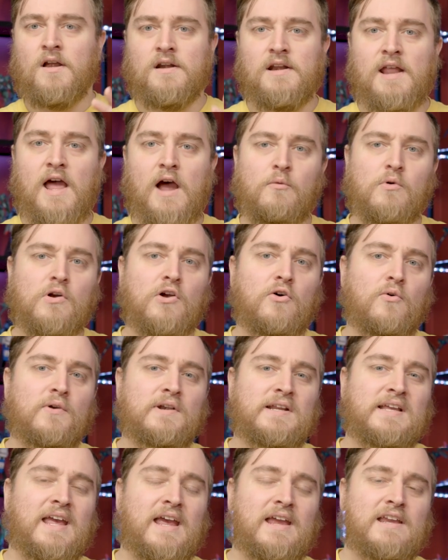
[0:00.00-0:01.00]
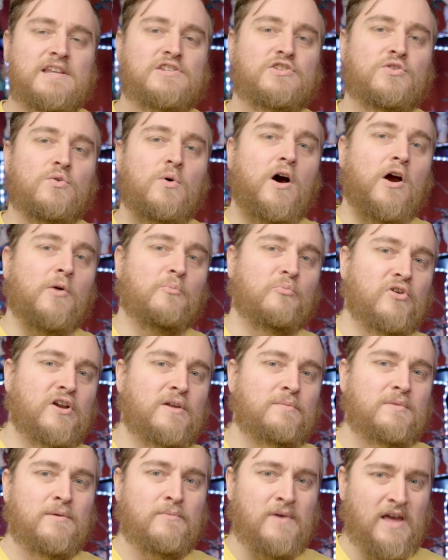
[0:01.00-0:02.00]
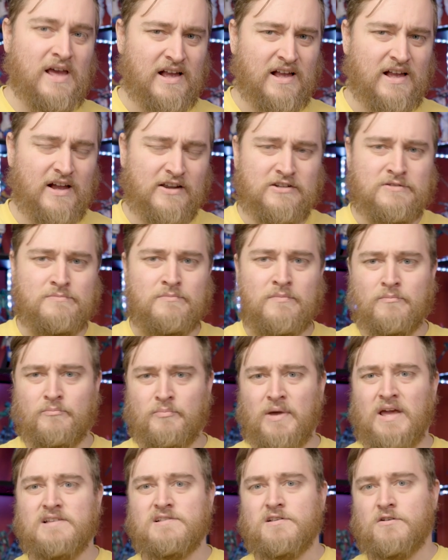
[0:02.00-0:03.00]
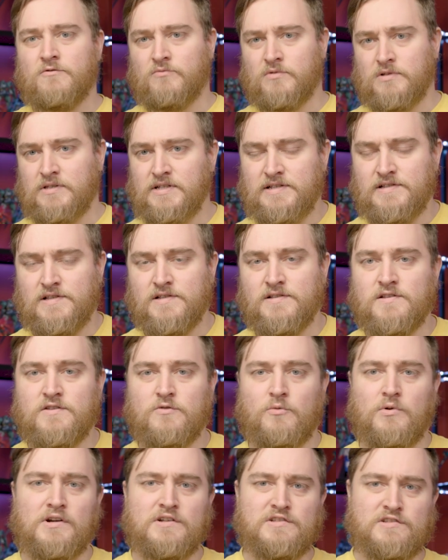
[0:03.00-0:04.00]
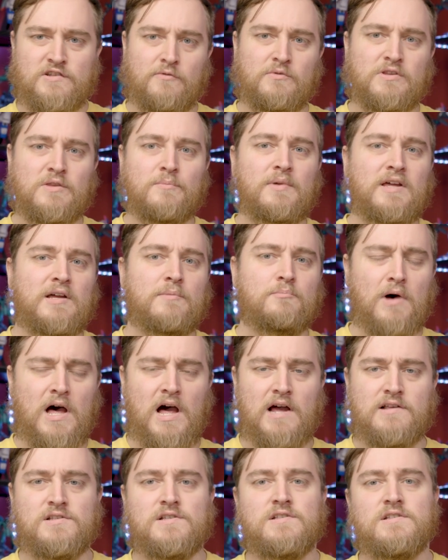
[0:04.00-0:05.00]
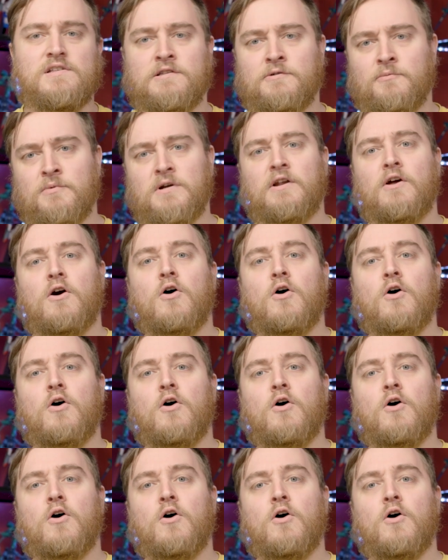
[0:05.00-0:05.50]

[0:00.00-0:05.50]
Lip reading: Now we're going to get into our premium and Gundam base releases. So we're gonna start with the big boxes and then we're gonna